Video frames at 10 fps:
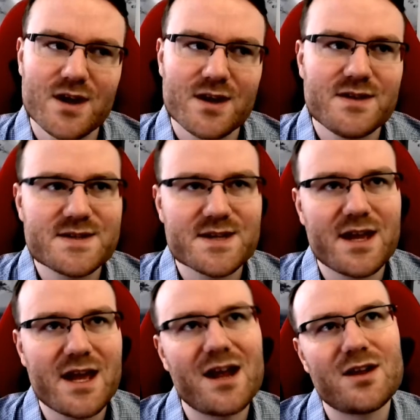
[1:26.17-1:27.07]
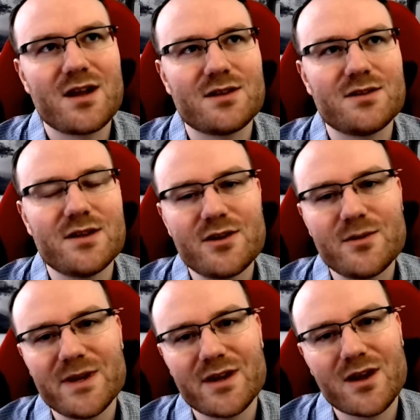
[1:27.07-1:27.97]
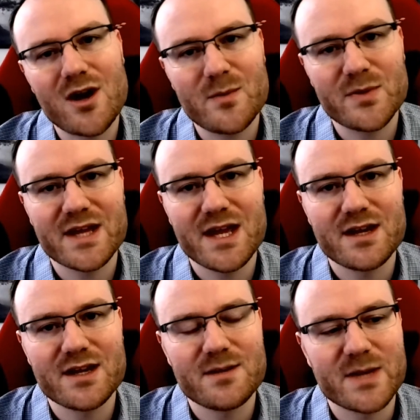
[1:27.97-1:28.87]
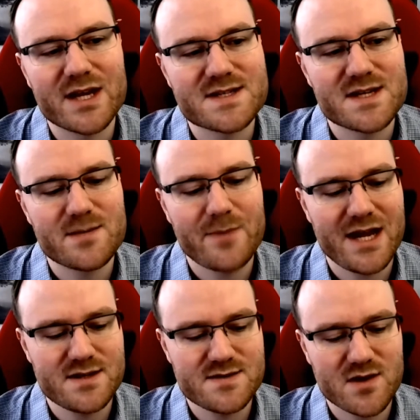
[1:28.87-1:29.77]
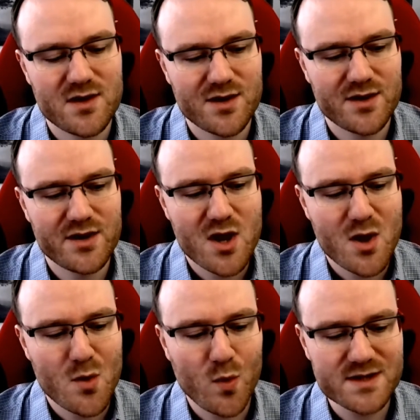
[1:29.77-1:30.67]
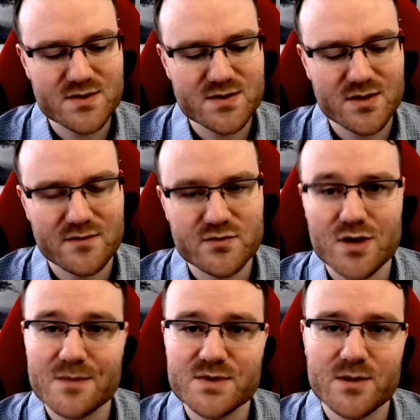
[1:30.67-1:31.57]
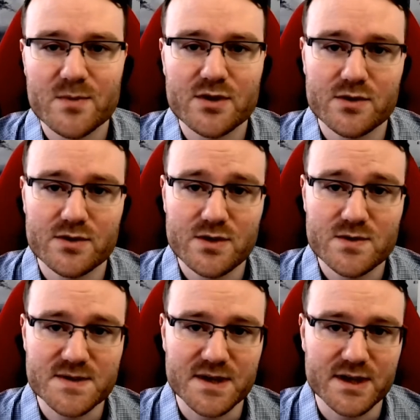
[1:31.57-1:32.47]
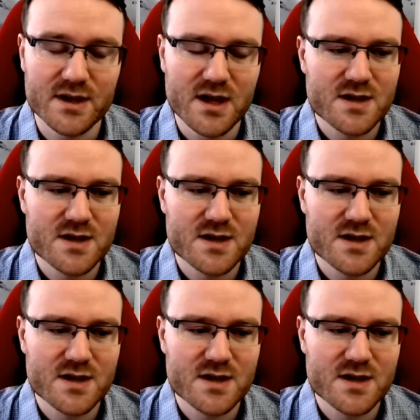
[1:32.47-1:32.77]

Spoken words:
These can get a little bit complicated because it depends on what sort of dropshipper you're using.